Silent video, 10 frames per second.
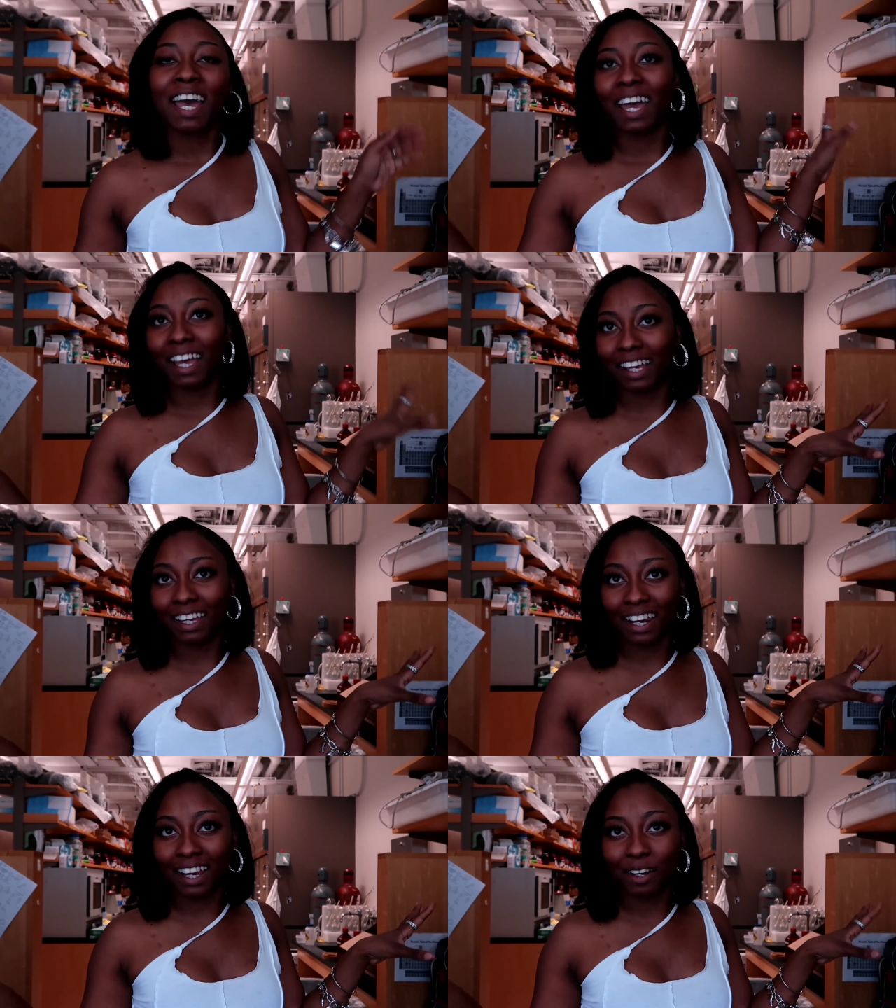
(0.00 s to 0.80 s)
hanging
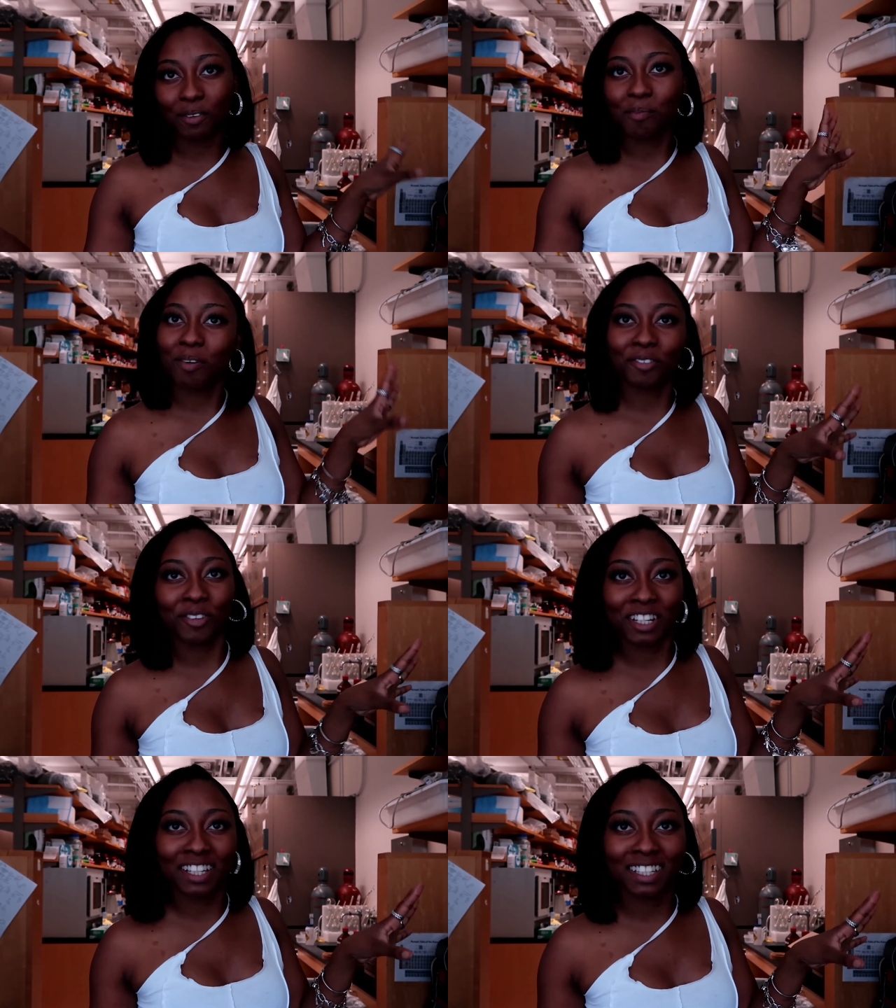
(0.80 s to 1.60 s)
out with my
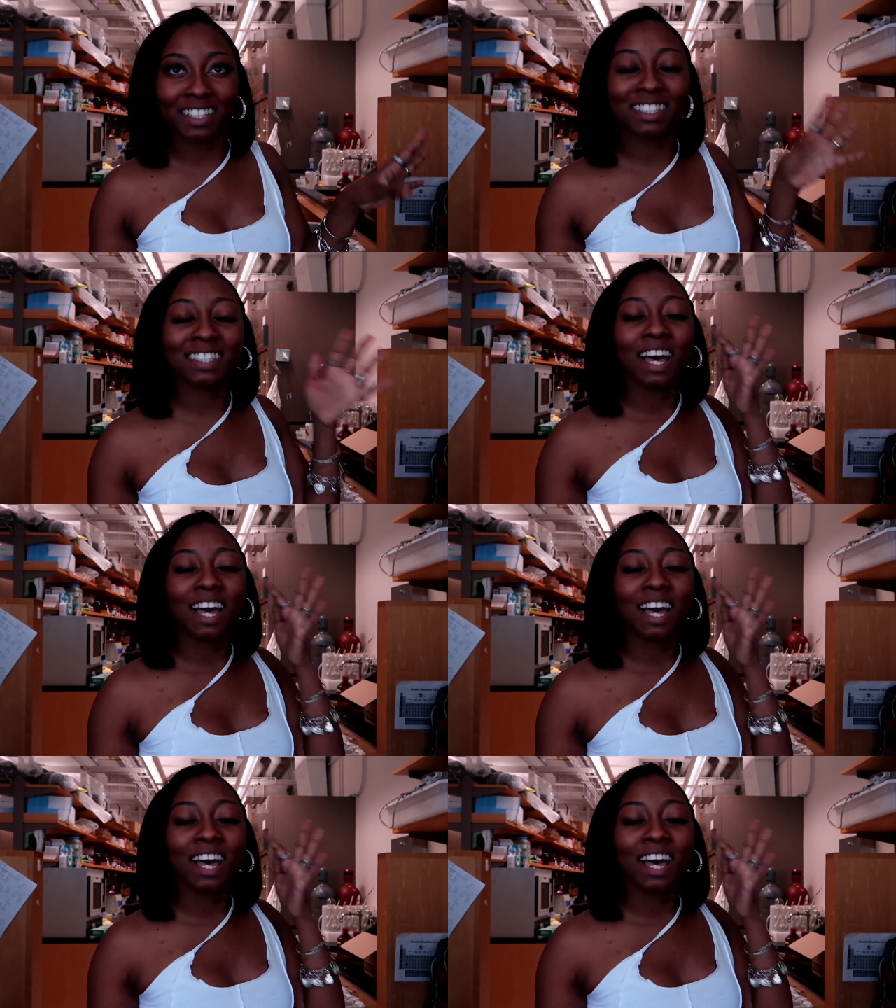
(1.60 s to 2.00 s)
friends.